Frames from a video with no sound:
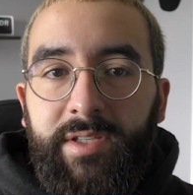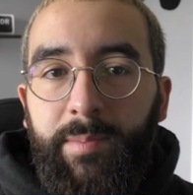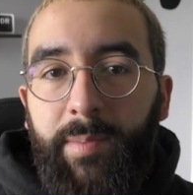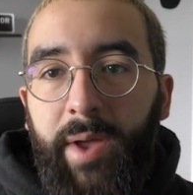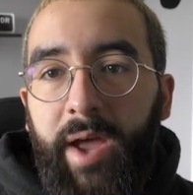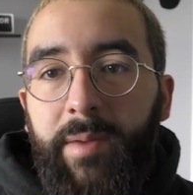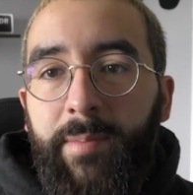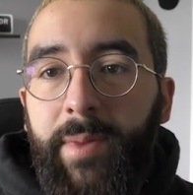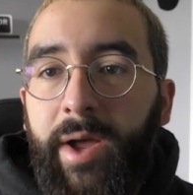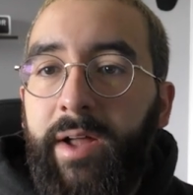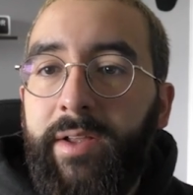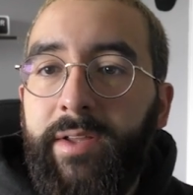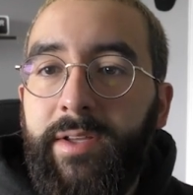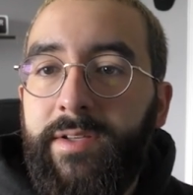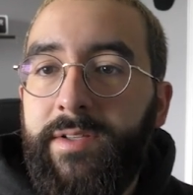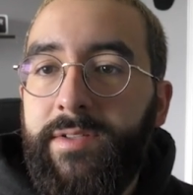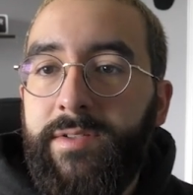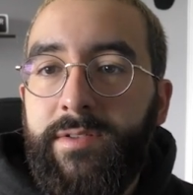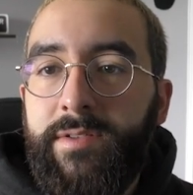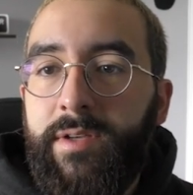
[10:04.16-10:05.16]
that PayPal
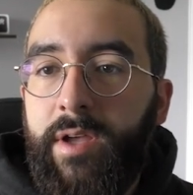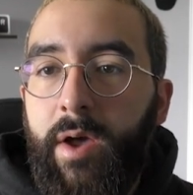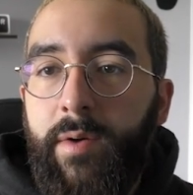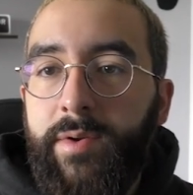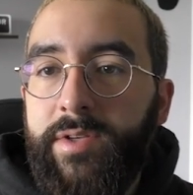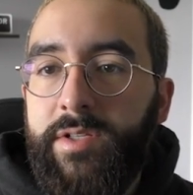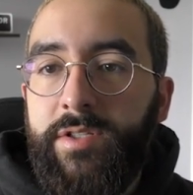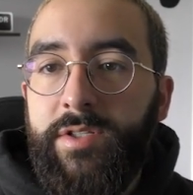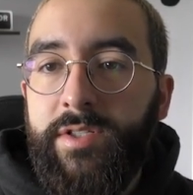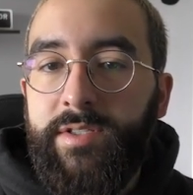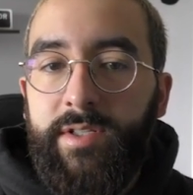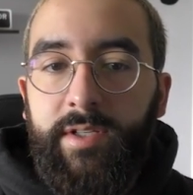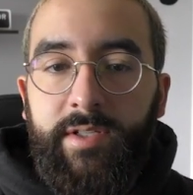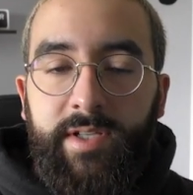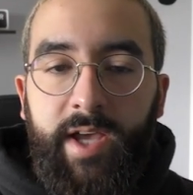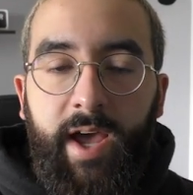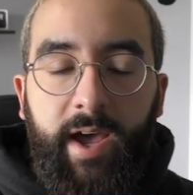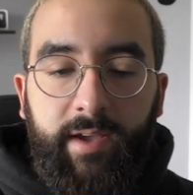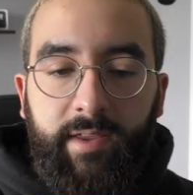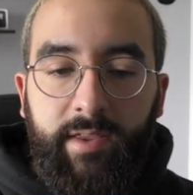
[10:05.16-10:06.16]
is going to just
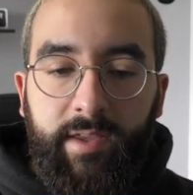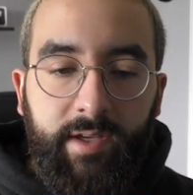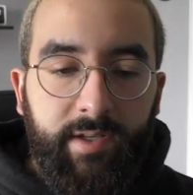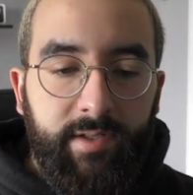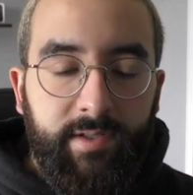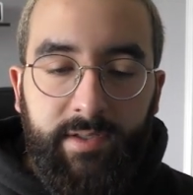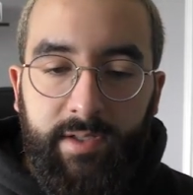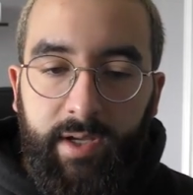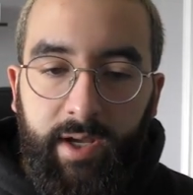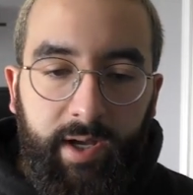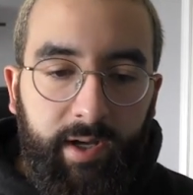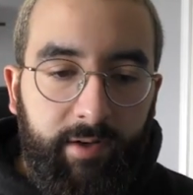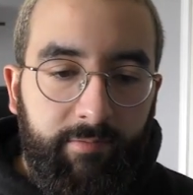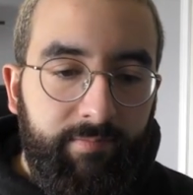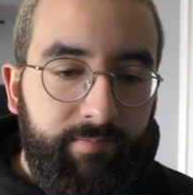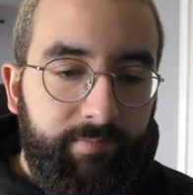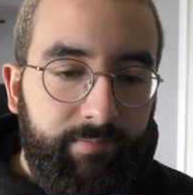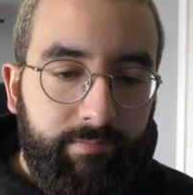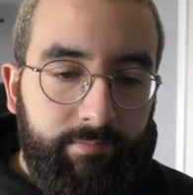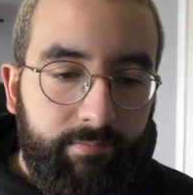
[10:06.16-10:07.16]
attack this
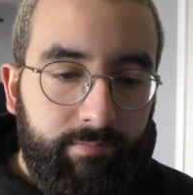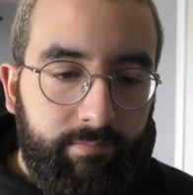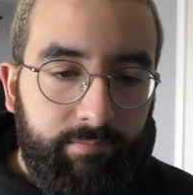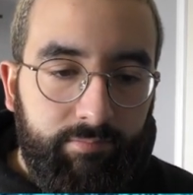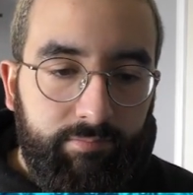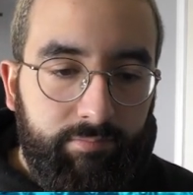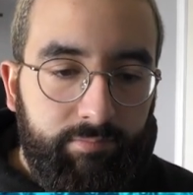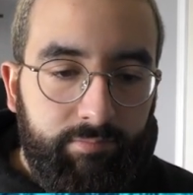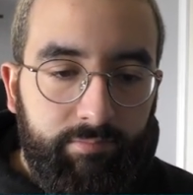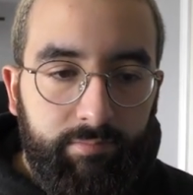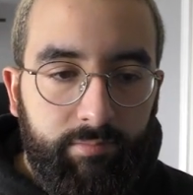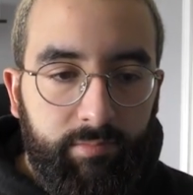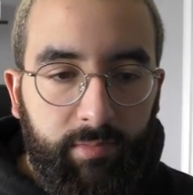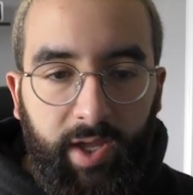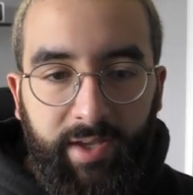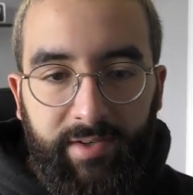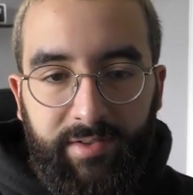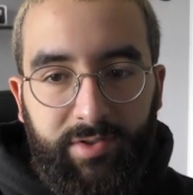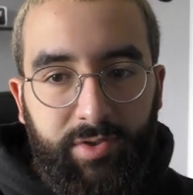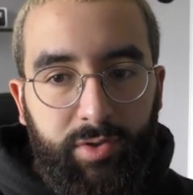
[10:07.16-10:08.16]

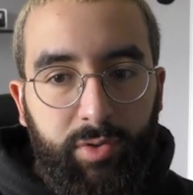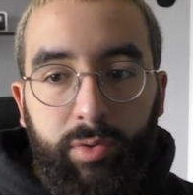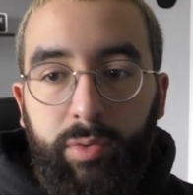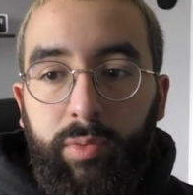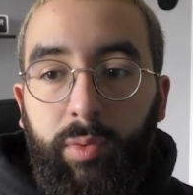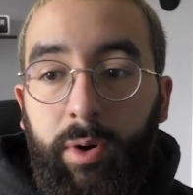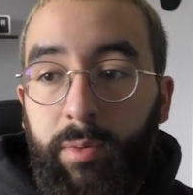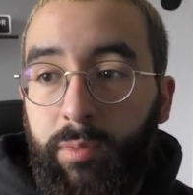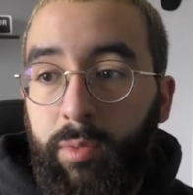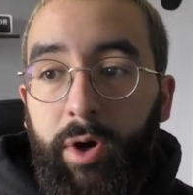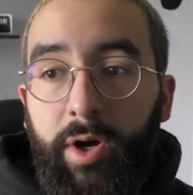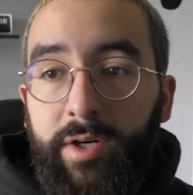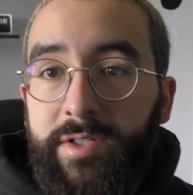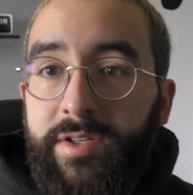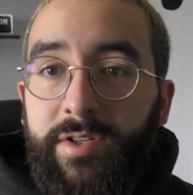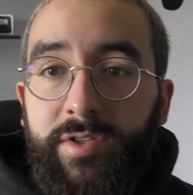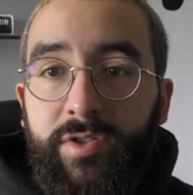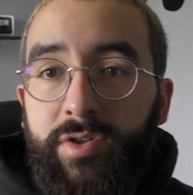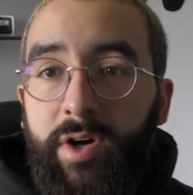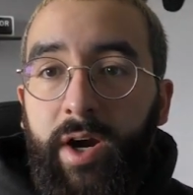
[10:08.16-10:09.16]
and do what
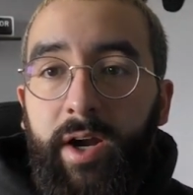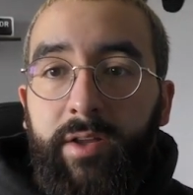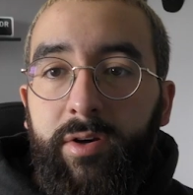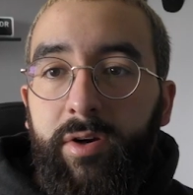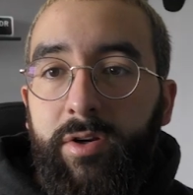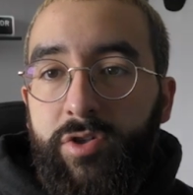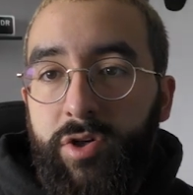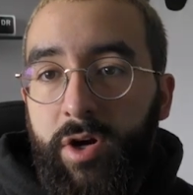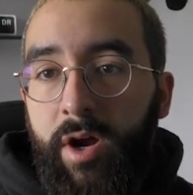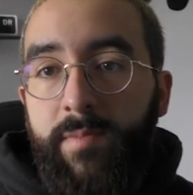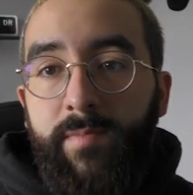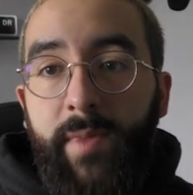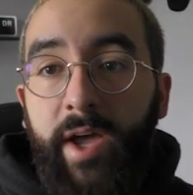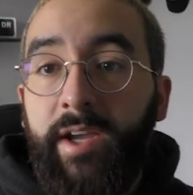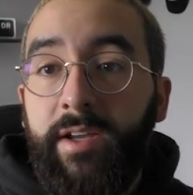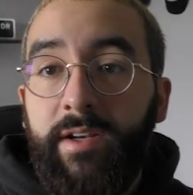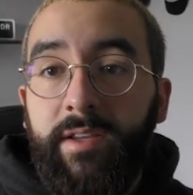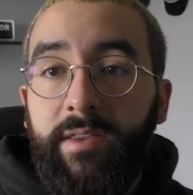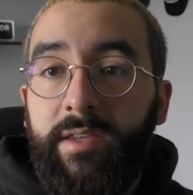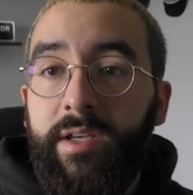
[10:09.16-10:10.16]
worked in Australia and try and
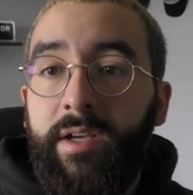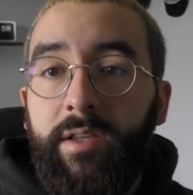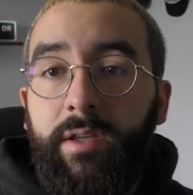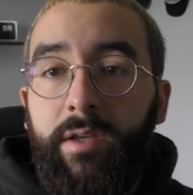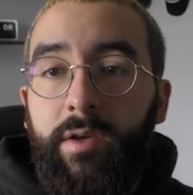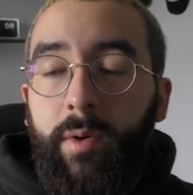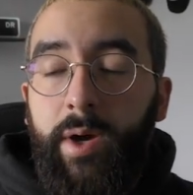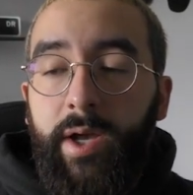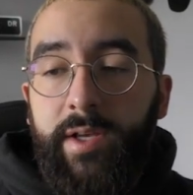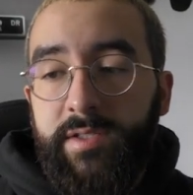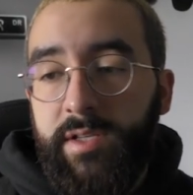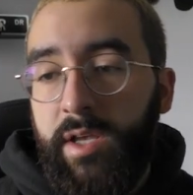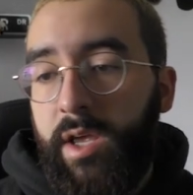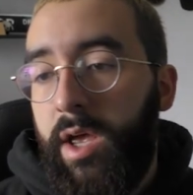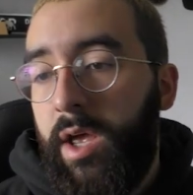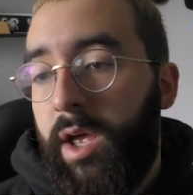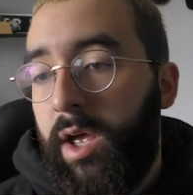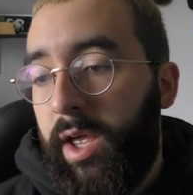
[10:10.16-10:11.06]
make it a thing in the US.